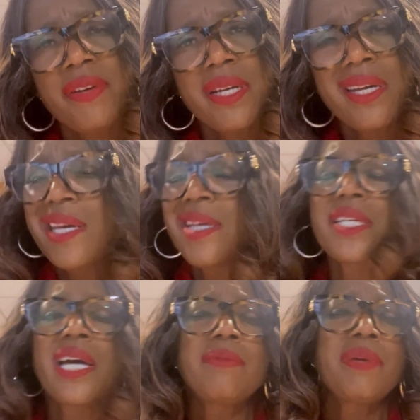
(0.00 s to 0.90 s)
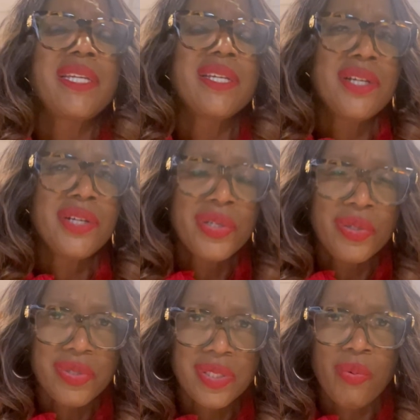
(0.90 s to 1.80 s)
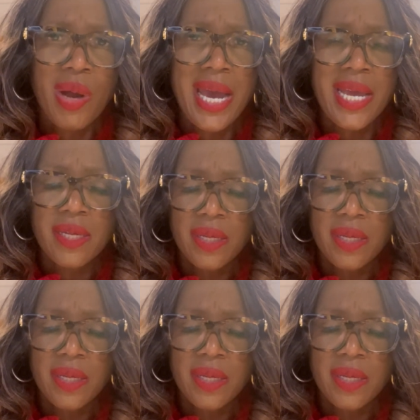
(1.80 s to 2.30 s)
it, it's going to be used, right?